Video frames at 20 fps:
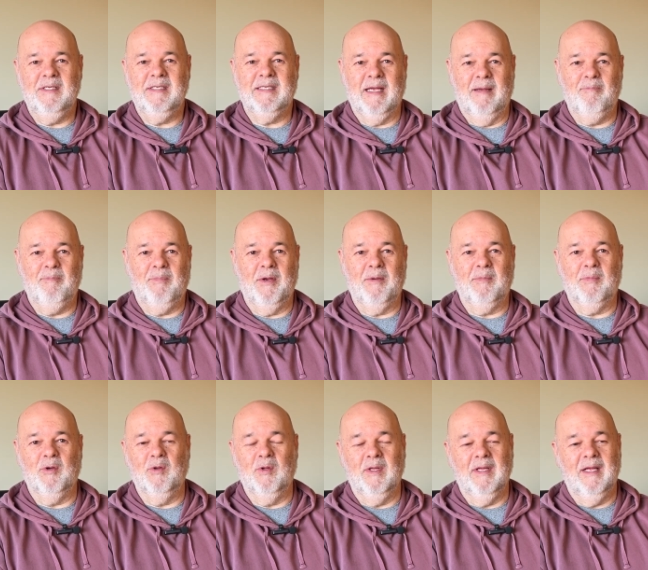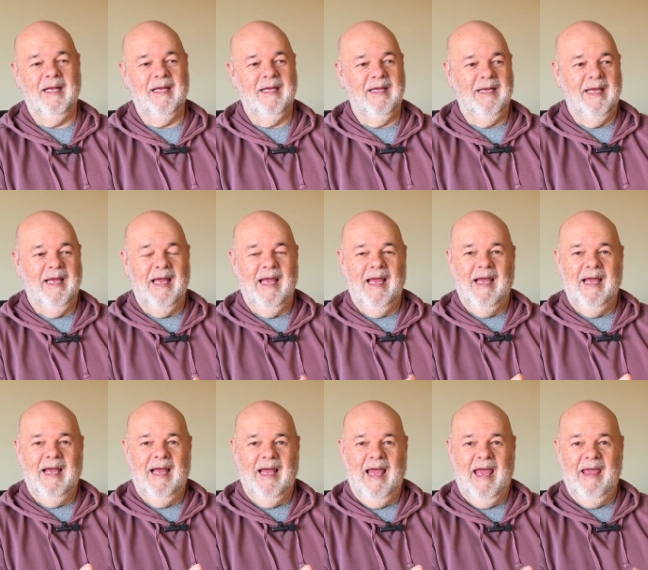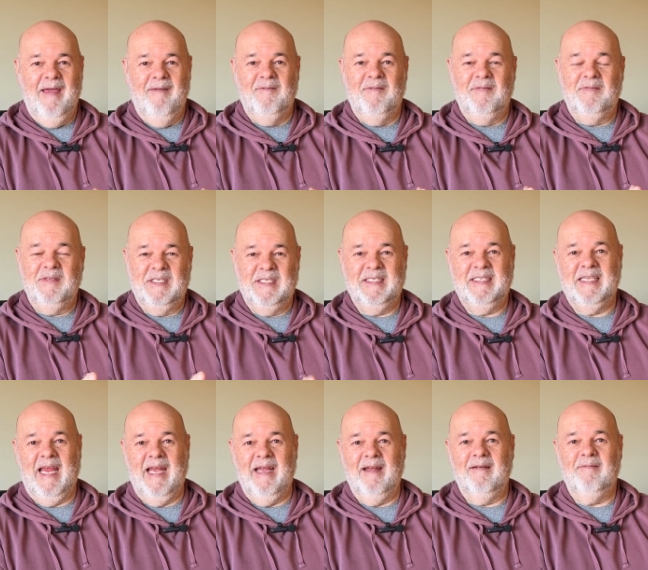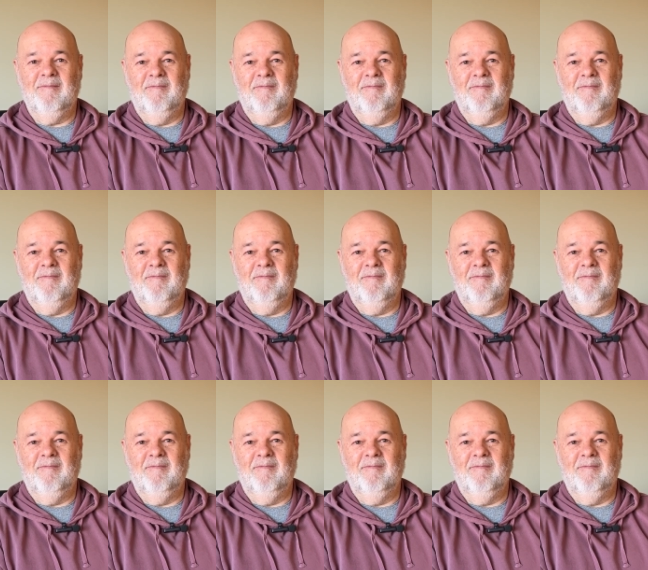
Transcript: Some people have set